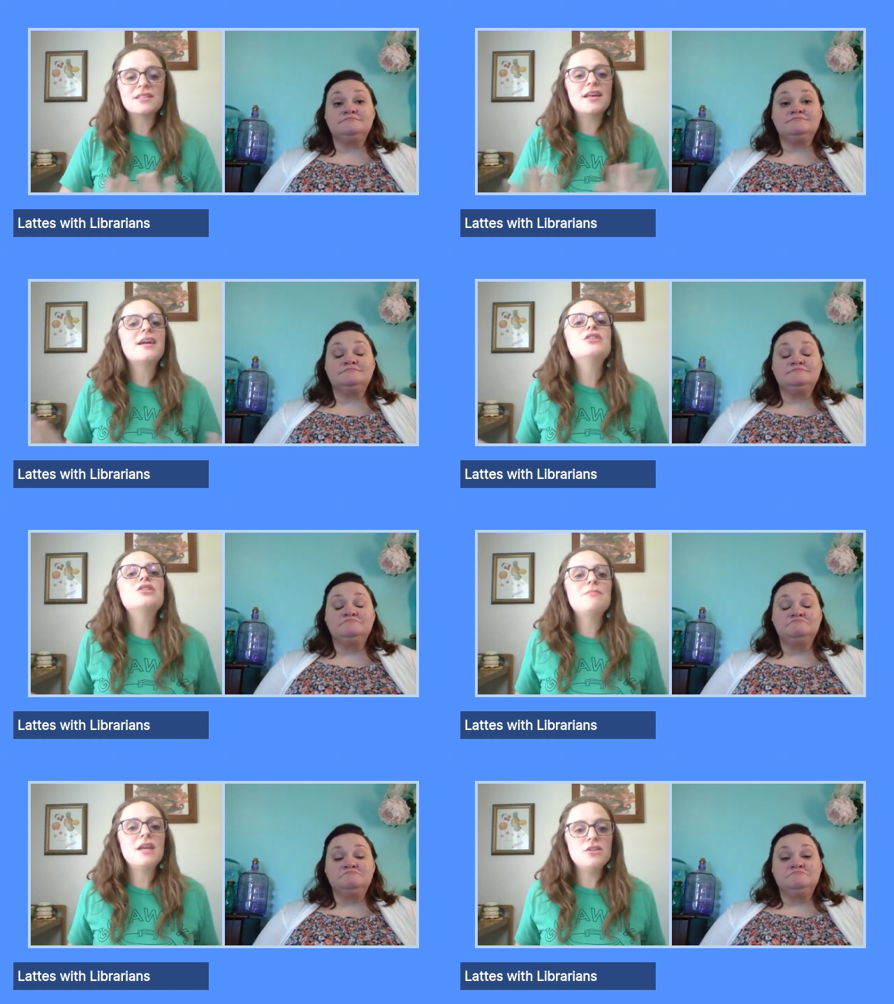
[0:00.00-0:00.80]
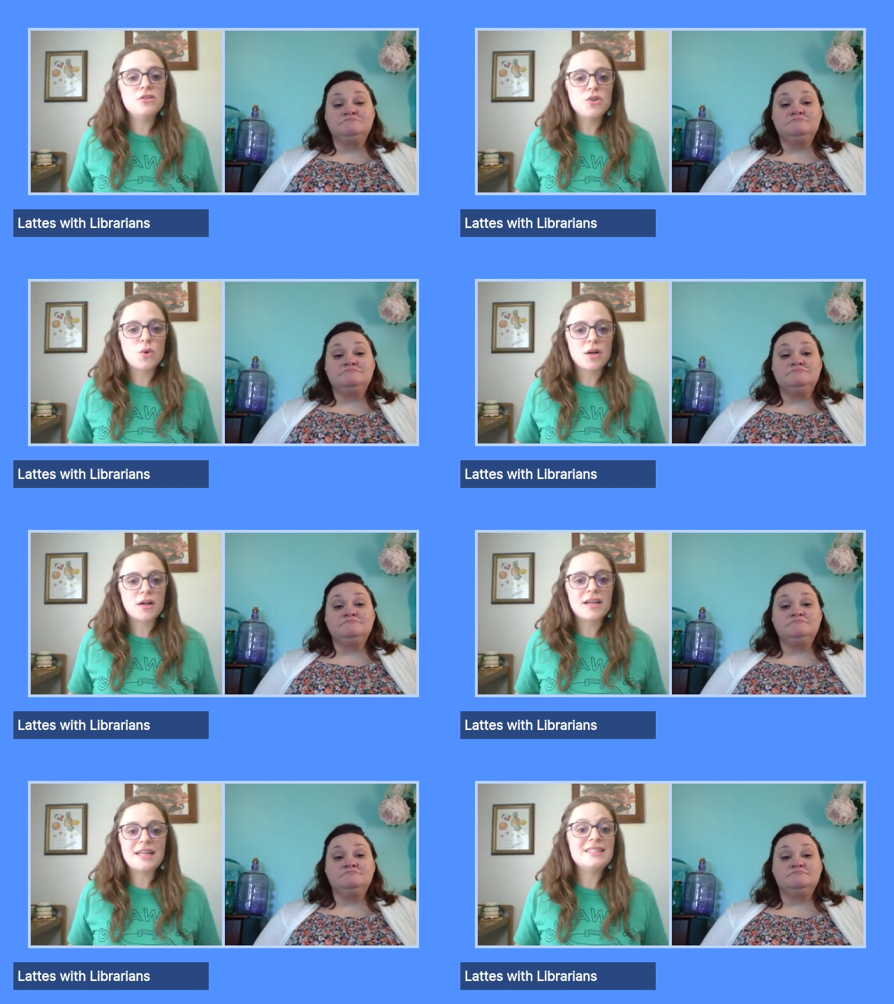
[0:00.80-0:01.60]
Speaker 1: like I just made New
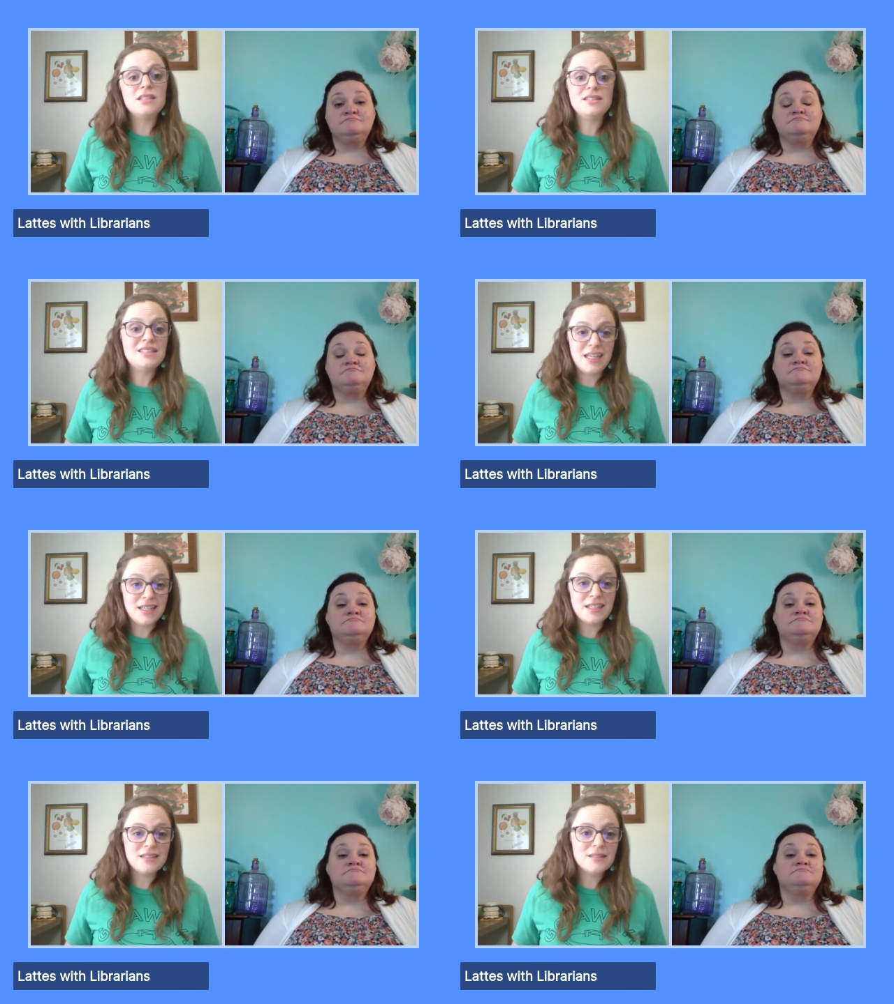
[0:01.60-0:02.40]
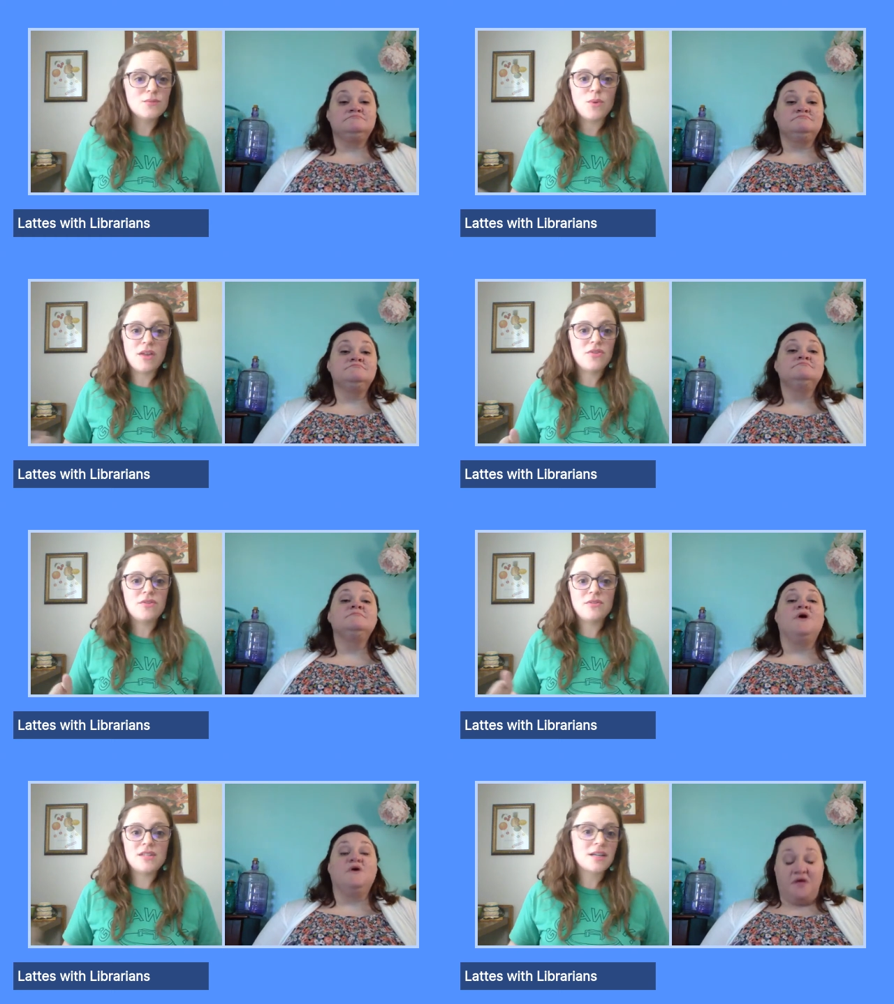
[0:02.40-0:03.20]
York and I didn't date it
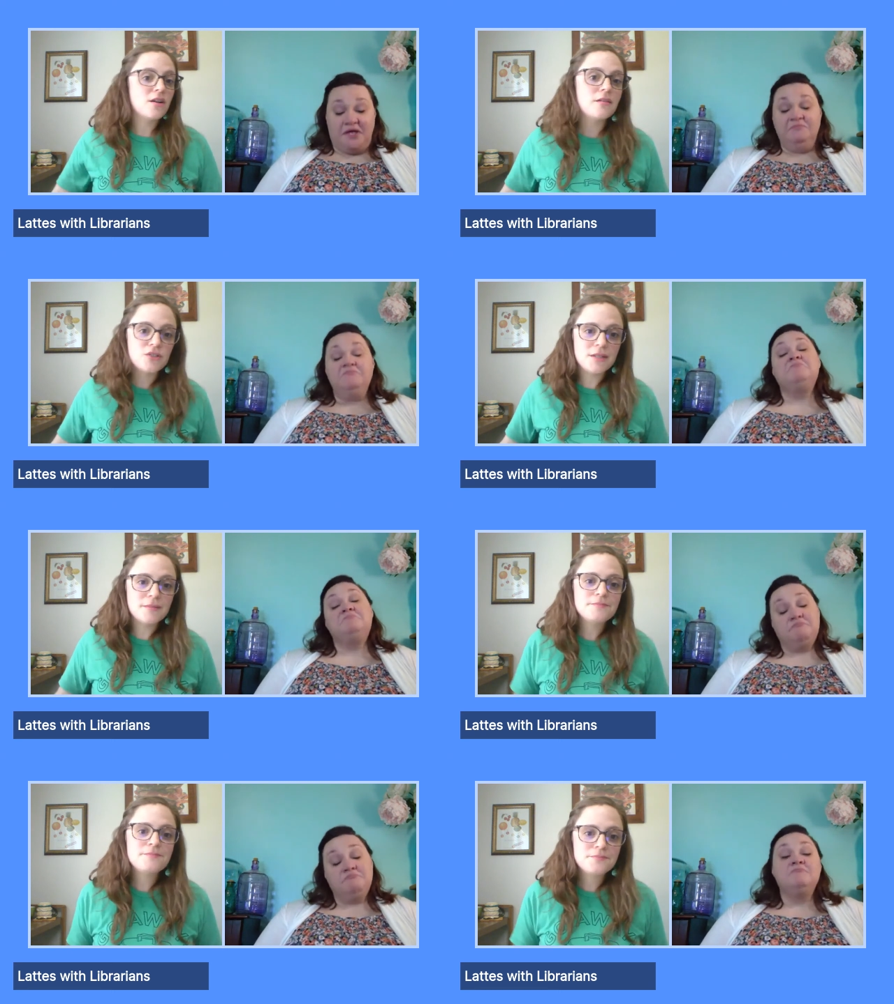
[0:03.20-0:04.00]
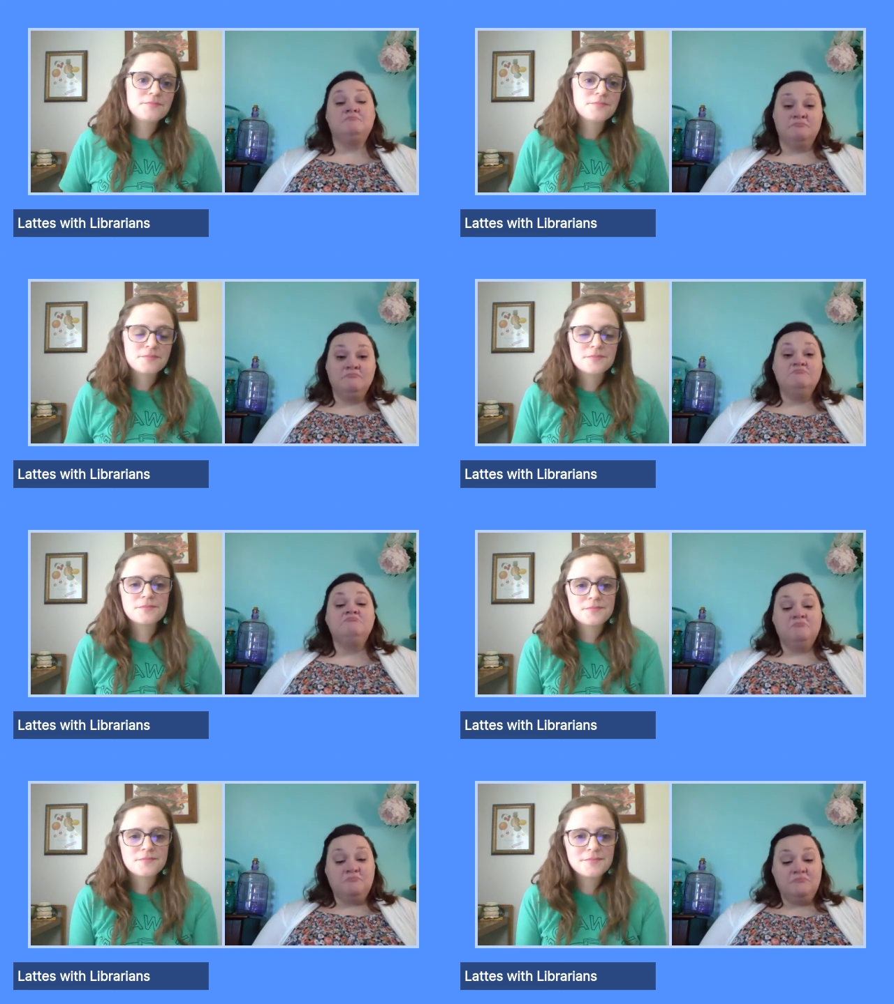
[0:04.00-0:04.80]
with okay. Technology.
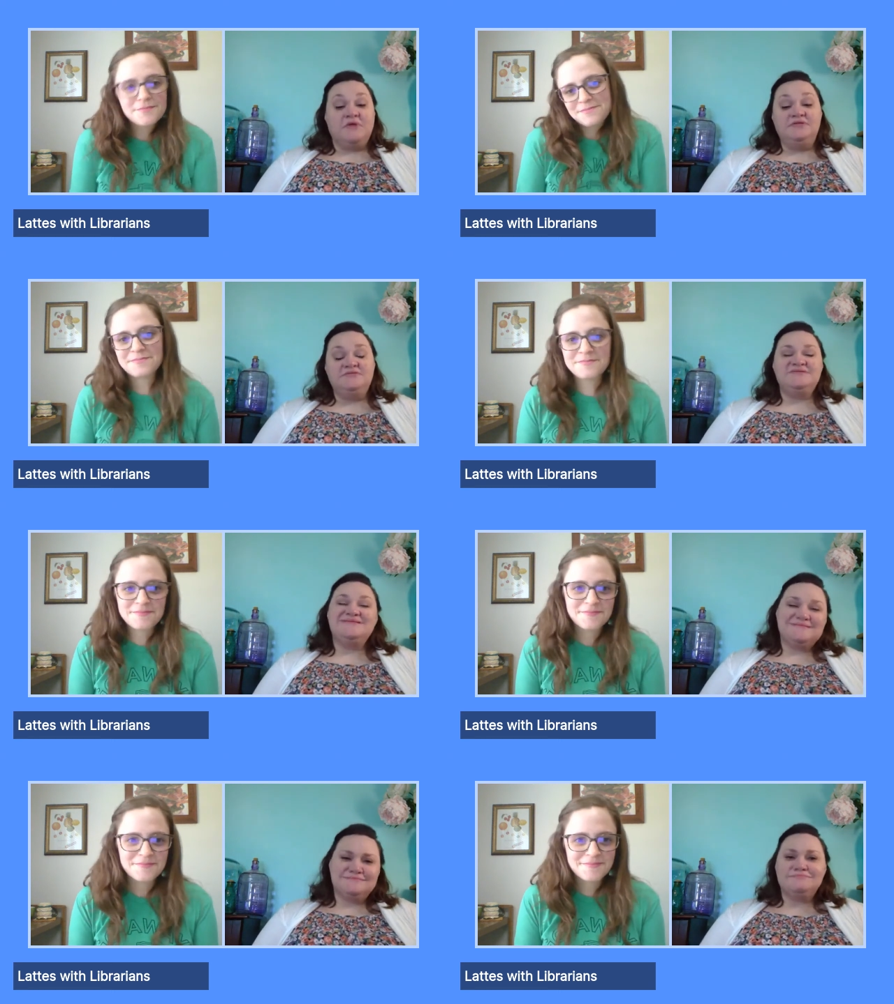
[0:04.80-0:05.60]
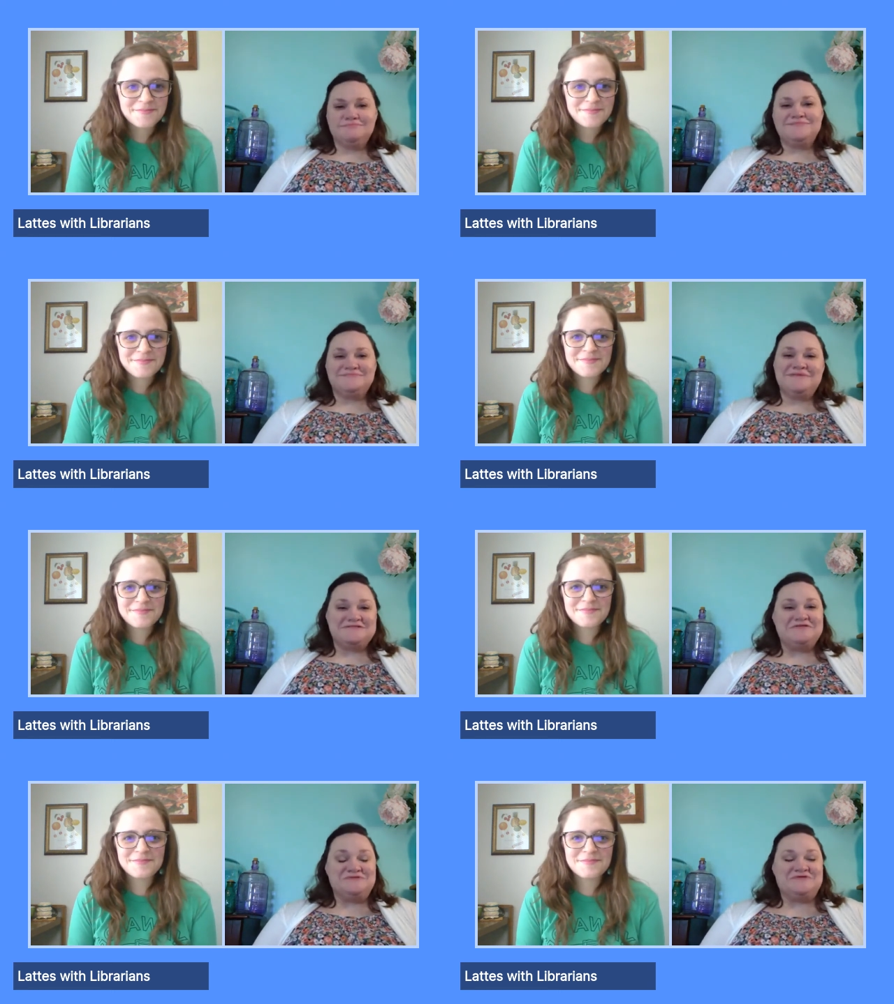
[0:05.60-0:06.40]
That's
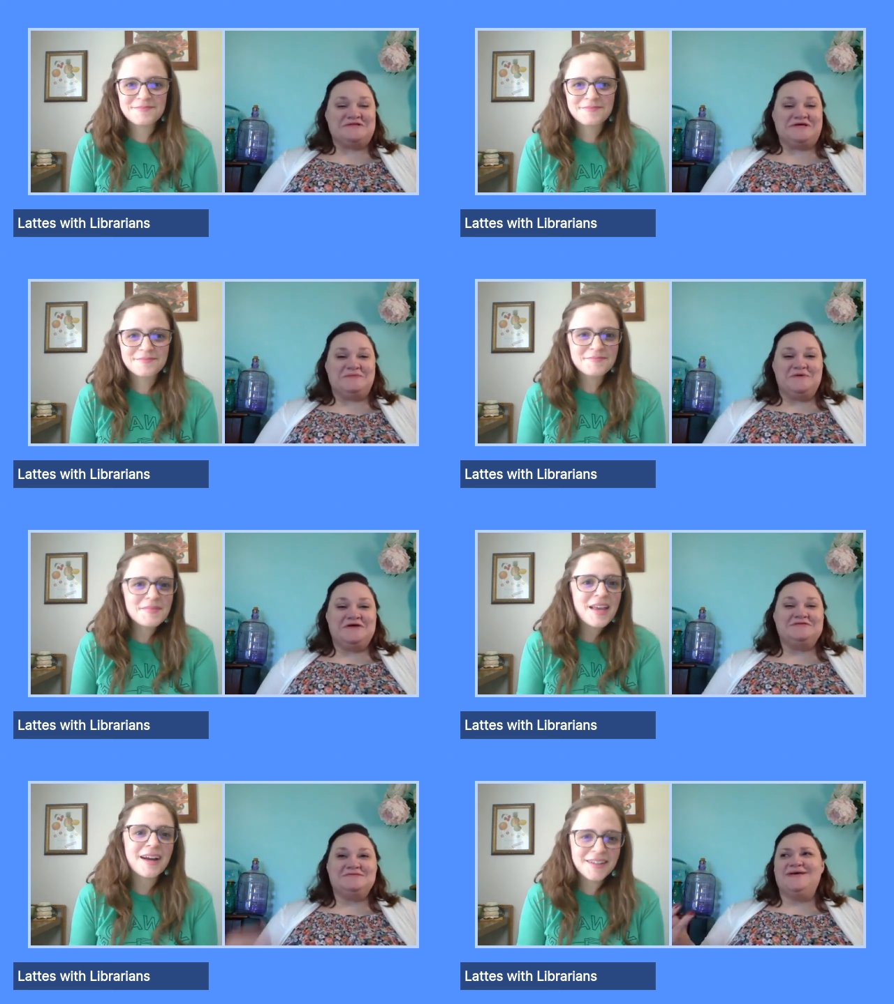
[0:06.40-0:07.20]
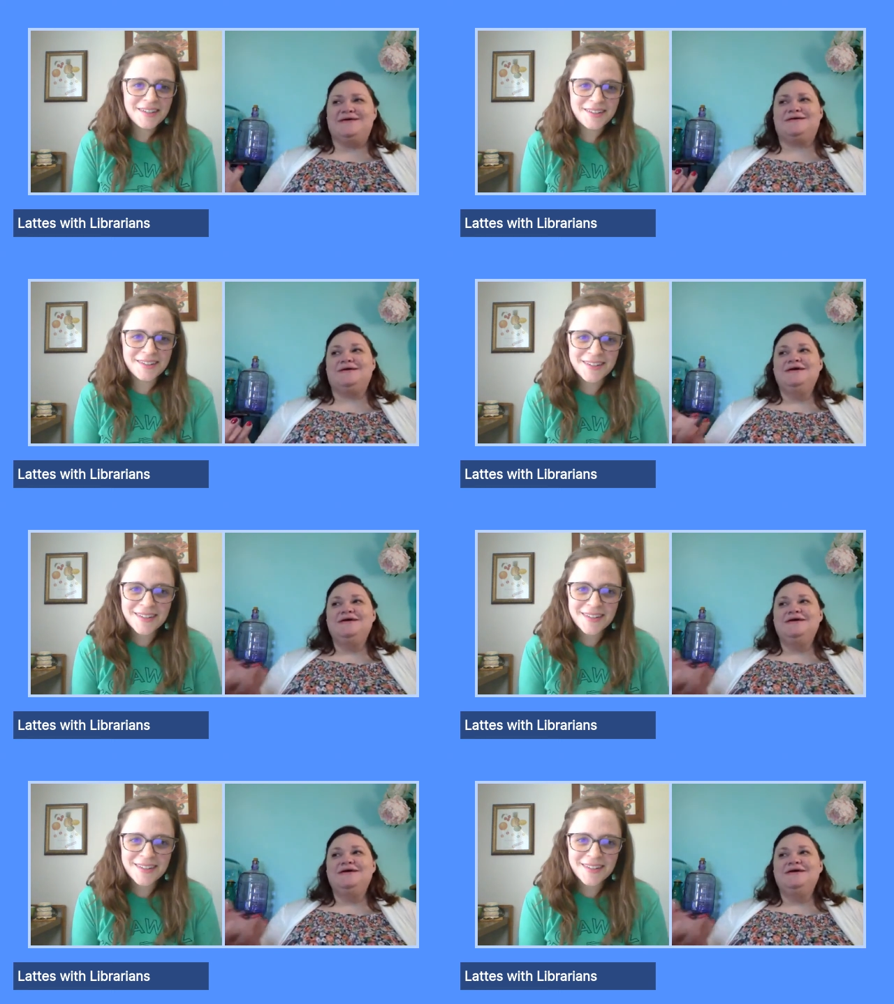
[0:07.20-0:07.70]
Speaker 2: that's interesting because yeah. like,